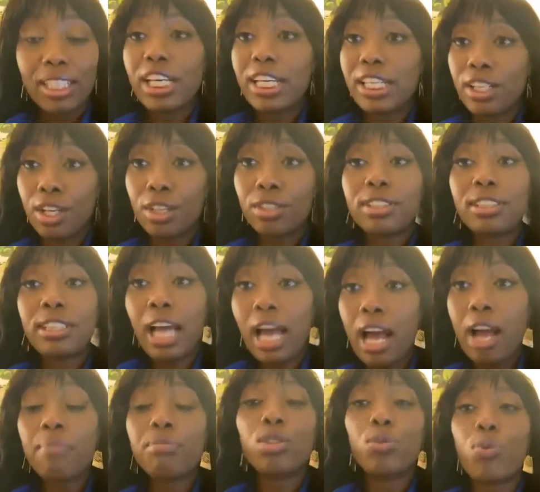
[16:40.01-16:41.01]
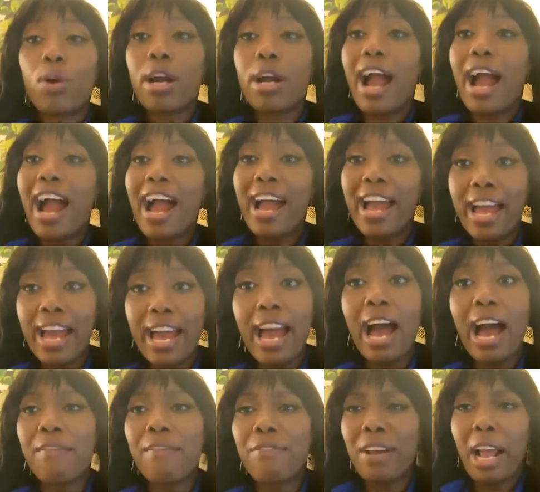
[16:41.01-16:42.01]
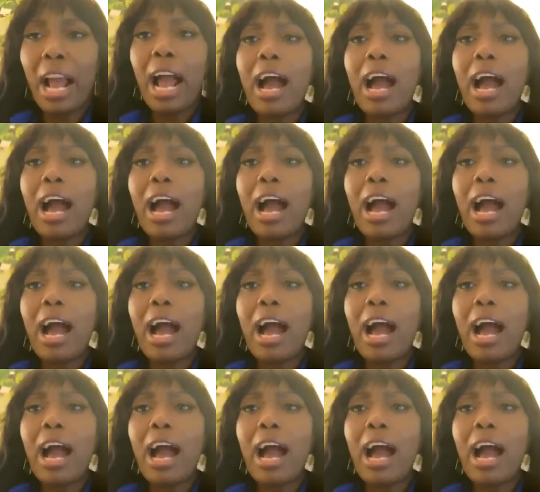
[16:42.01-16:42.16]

And there's times where I have